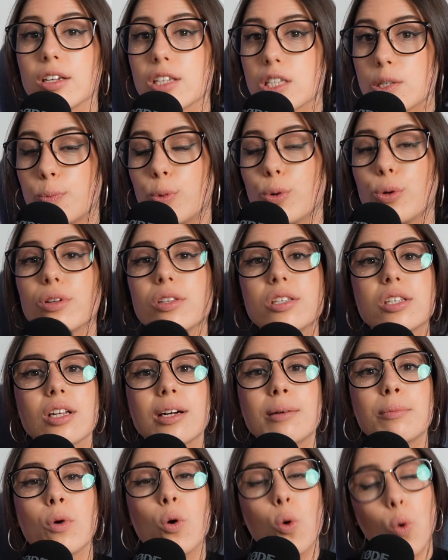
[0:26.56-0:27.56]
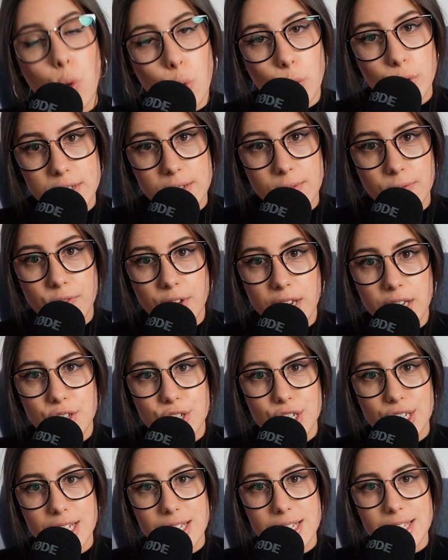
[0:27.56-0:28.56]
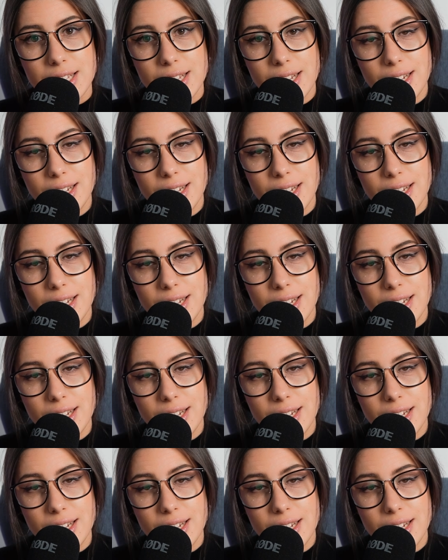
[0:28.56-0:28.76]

it sports some awesome features.